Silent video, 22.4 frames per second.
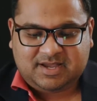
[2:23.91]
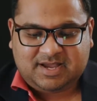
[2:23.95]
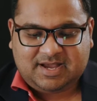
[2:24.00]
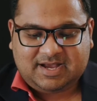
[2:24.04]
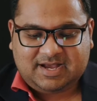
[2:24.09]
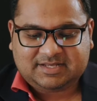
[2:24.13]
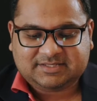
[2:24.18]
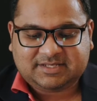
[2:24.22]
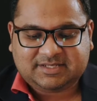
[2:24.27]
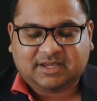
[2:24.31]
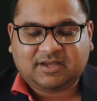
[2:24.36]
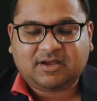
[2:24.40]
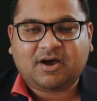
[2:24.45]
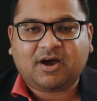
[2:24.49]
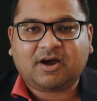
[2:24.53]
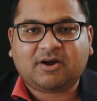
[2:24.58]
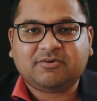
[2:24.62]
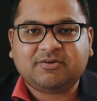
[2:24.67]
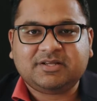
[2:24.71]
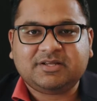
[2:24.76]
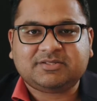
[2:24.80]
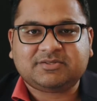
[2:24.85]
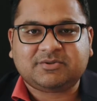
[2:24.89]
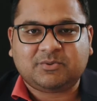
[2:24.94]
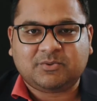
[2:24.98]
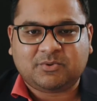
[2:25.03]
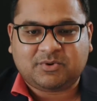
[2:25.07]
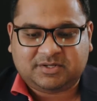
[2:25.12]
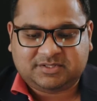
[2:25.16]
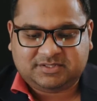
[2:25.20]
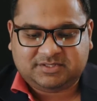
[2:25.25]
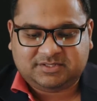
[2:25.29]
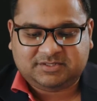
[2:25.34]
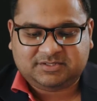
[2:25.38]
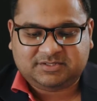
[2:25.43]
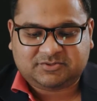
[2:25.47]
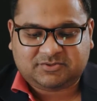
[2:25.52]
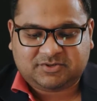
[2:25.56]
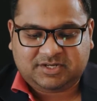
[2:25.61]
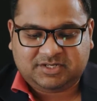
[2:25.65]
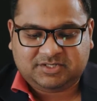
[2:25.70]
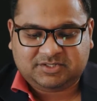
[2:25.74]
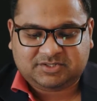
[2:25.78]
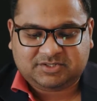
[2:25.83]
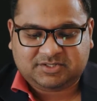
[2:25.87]
as I hurried toward the
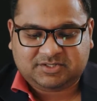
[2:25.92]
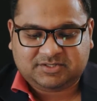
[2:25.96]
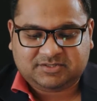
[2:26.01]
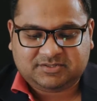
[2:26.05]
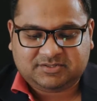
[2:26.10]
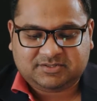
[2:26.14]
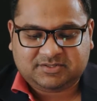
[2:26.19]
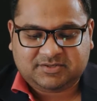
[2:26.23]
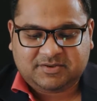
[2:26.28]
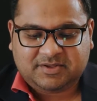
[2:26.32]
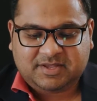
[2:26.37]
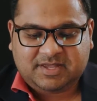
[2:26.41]
strangers.